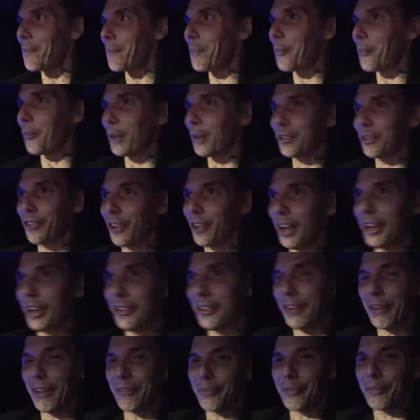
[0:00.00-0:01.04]
which
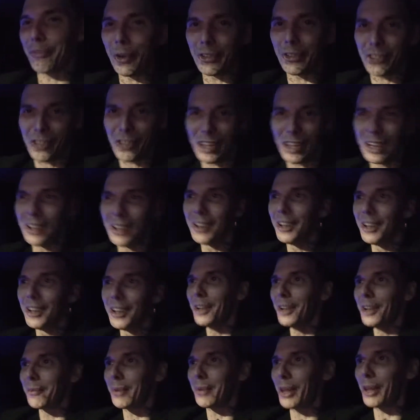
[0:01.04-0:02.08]
is unfortunate
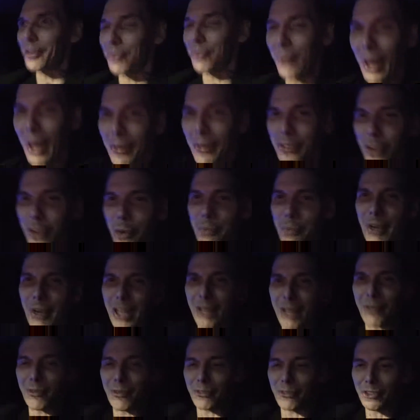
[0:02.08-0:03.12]
because we have so
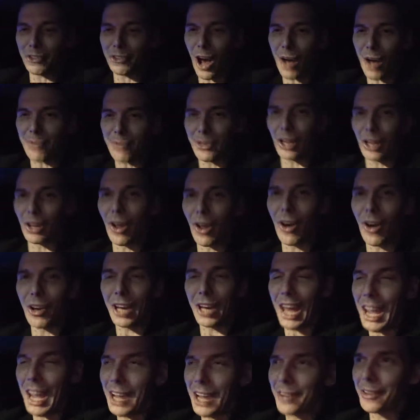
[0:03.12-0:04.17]
many Tom
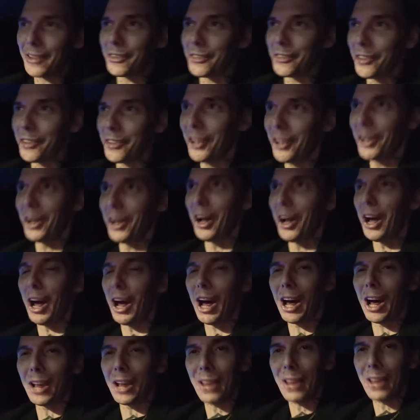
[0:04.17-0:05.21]
DeLonge haters
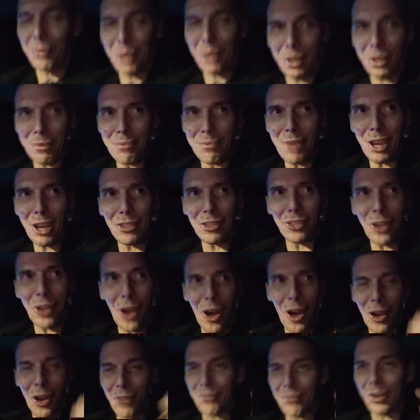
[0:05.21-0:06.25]
that we missed
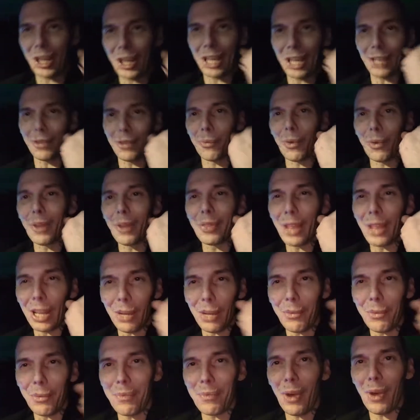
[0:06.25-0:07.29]
the one thing
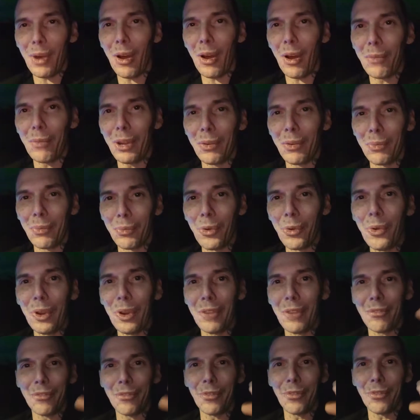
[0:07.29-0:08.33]
that we've been all
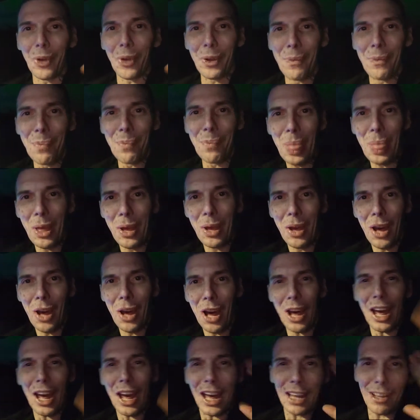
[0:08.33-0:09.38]
rooting for.
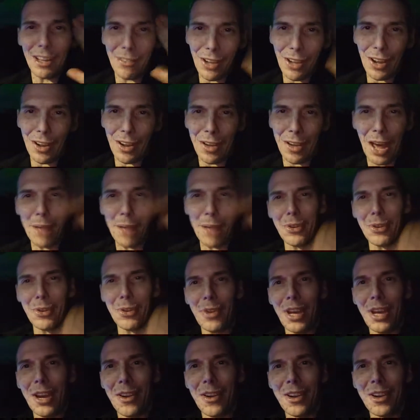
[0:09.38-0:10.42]
Hey, Lavera, Happy
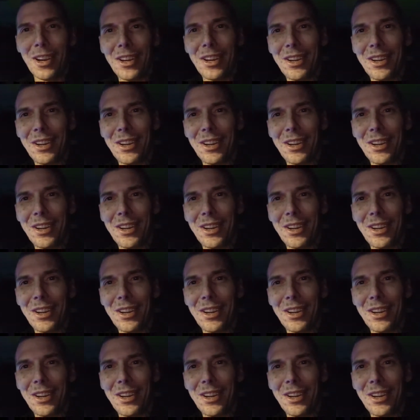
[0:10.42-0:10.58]
New Year.